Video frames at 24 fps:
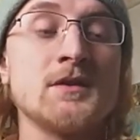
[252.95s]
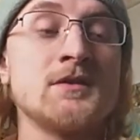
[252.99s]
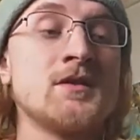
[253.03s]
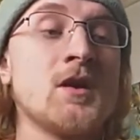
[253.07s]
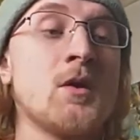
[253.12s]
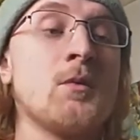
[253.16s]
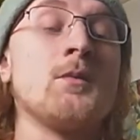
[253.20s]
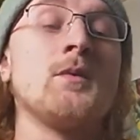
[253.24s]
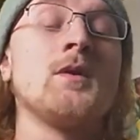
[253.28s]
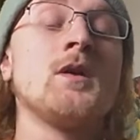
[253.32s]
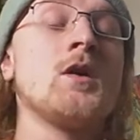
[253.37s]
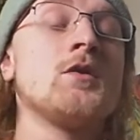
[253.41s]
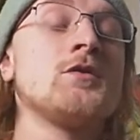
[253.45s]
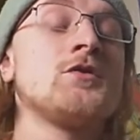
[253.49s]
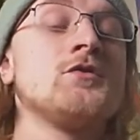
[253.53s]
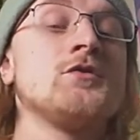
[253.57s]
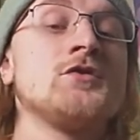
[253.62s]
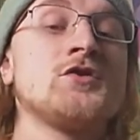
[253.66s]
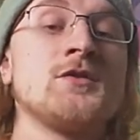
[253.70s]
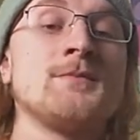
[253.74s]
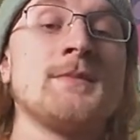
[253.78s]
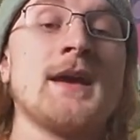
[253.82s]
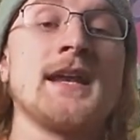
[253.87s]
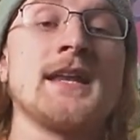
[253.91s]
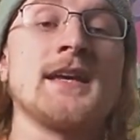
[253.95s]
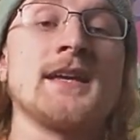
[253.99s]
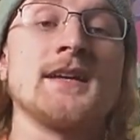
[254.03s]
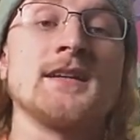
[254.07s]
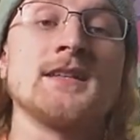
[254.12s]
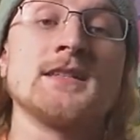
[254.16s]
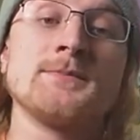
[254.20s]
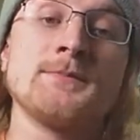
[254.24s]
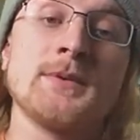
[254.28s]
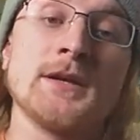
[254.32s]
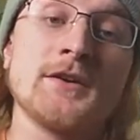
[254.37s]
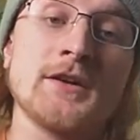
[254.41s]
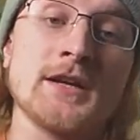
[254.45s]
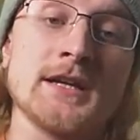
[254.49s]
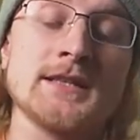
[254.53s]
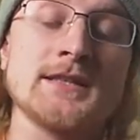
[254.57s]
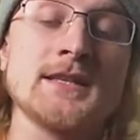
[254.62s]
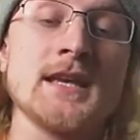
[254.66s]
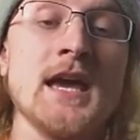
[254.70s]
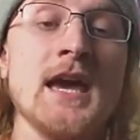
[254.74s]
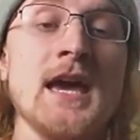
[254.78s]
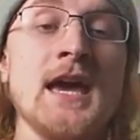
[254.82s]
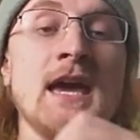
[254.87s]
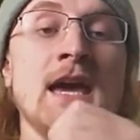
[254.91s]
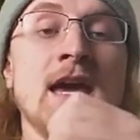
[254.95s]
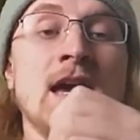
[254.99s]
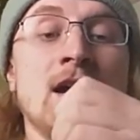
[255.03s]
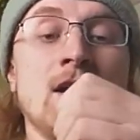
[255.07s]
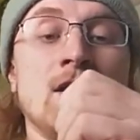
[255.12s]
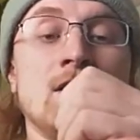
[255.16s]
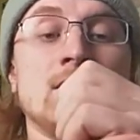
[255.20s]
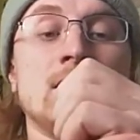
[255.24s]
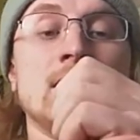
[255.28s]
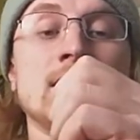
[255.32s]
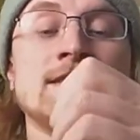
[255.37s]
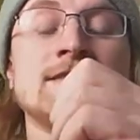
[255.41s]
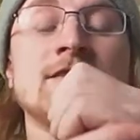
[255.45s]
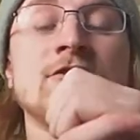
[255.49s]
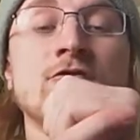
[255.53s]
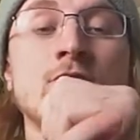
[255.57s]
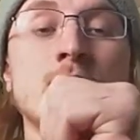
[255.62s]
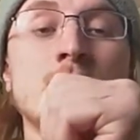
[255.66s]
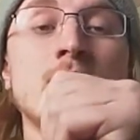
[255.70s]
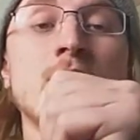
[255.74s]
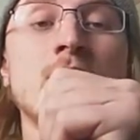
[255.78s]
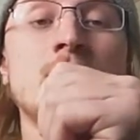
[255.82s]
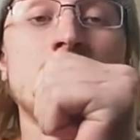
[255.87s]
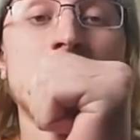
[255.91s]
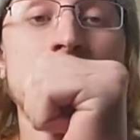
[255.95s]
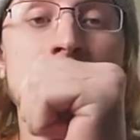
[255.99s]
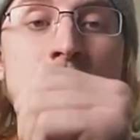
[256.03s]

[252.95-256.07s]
So when we go through a traumatic experience, the cerebral